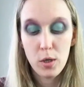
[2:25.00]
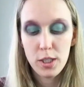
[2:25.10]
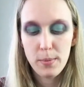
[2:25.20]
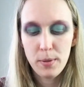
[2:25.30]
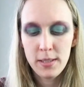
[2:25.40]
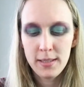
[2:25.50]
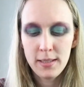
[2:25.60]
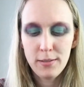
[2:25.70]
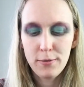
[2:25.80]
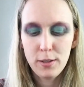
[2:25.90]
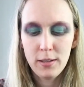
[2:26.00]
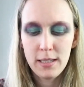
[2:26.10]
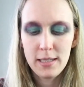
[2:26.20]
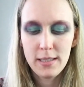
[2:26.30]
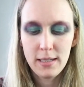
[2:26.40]
watched The Princess and the Frog
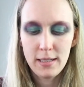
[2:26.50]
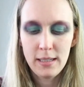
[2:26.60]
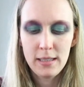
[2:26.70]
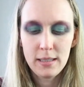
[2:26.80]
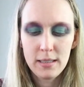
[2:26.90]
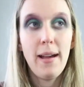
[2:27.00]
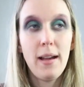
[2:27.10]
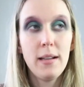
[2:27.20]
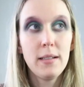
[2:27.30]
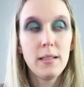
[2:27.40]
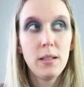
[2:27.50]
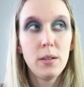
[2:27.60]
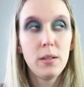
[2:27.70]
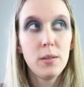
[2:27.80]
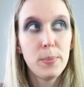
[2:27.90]
last night, and you know,
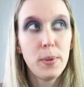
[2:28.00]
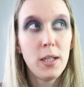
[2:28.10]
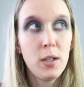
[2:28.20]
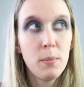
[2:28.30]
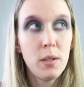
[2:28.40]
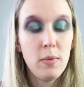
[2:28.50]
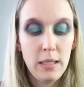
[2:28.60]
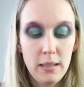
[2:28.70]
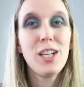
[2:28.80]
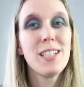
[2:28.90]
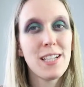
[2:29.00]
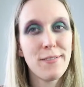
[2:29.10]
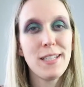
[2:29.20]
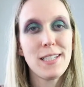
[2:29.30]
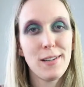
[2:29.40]
it was a pretty good movie. You can
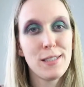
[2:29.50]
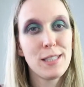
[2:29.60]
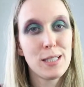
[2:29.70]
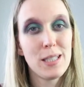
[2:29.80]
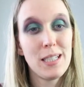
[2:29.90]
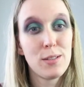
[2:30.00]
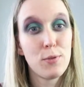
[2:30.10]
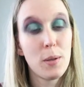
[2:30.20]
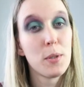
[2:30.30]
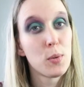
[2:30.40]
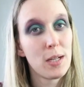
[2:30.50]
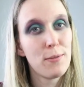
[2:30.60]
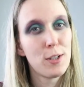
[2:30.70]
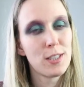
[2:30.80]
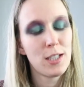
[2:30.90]
definitely tell that this is from the
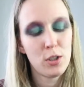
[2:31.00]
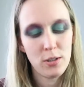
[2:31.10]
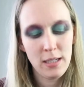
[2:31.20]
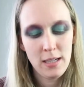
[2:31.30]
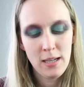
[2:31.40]
21st century